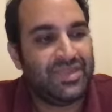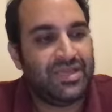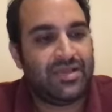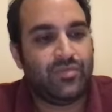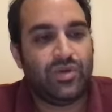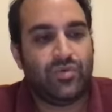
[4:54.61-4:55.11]

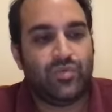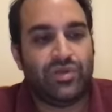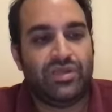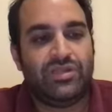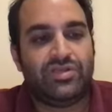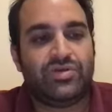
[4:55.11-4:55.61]
And when
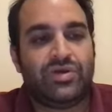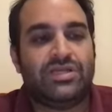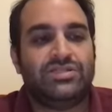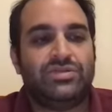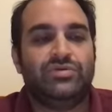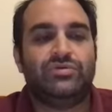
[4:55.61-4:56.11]
we tried
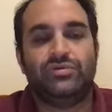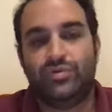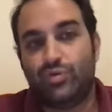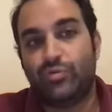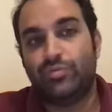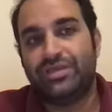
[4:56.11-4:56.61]
to
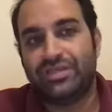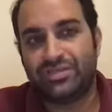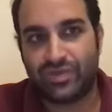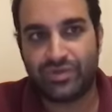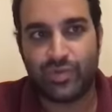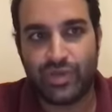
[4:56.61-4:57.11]
group these,
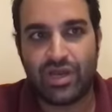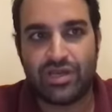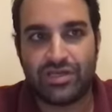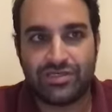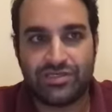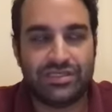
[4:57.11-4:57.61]
we got
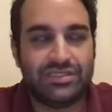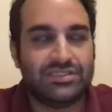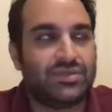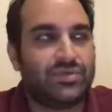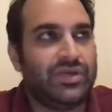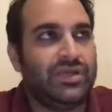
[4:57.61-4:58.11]
into these
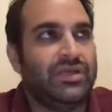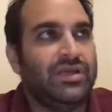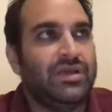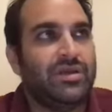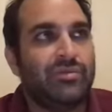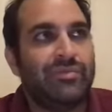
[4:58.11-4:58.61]
three
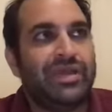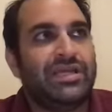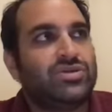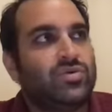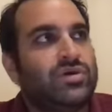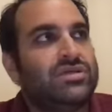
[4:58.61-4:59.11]

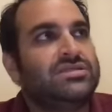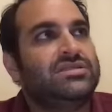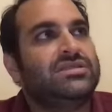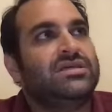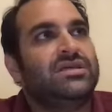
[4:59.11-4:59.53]
major ones.